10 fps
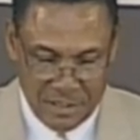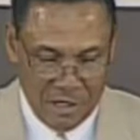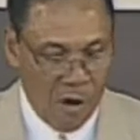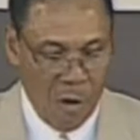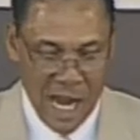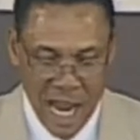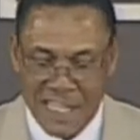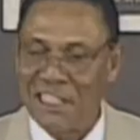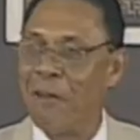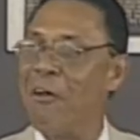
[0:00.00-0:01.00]
Oh, I
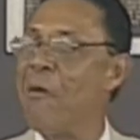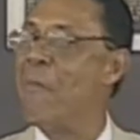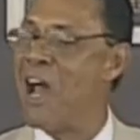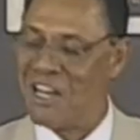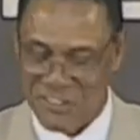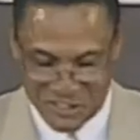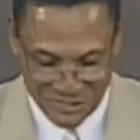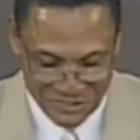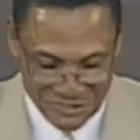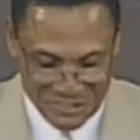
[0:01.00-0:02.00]
had several managers,
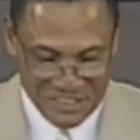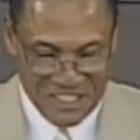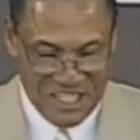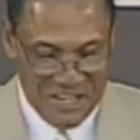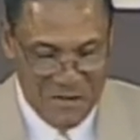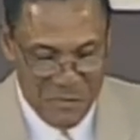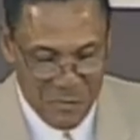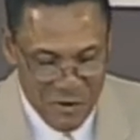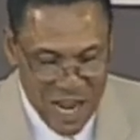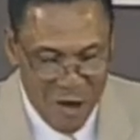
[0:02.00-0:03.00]

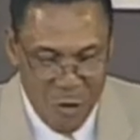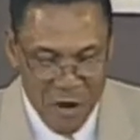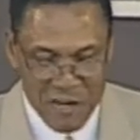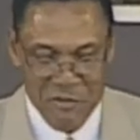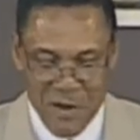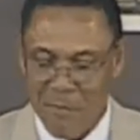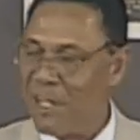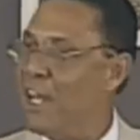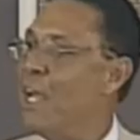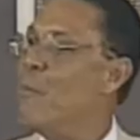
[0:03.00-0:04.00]
but I always remember
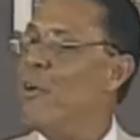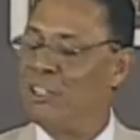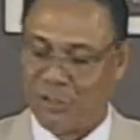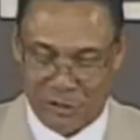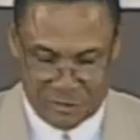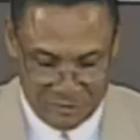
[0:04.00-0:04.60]
Dave Bristol,